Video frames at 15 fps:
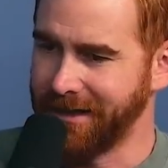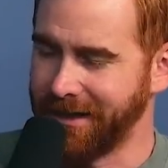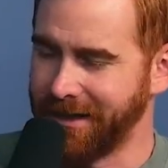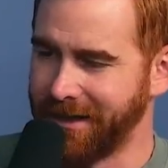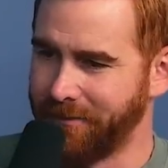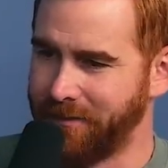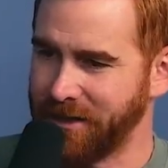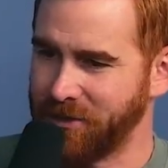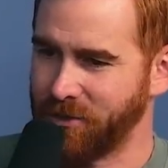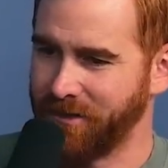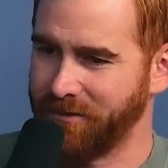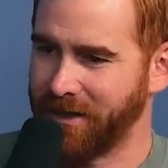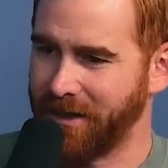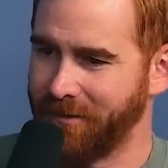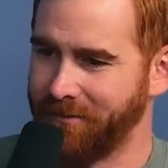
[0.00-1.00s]
a
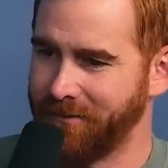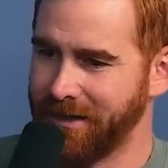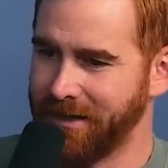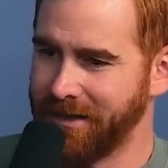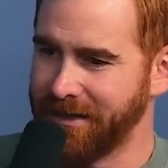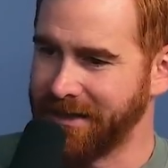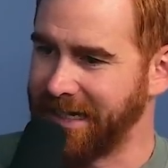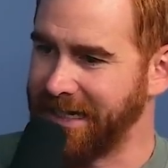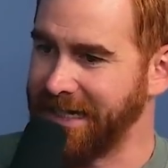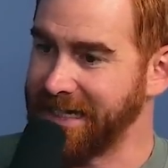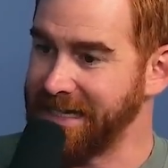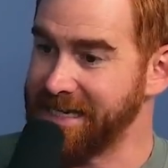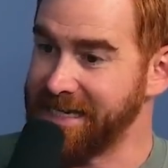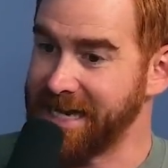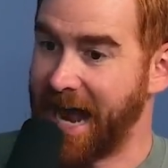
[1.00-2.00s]
picture of him that he
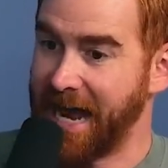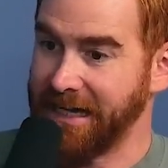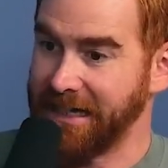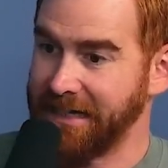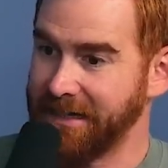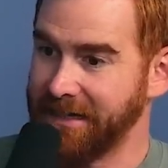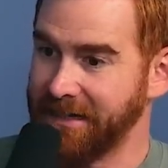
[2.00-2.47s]
had signed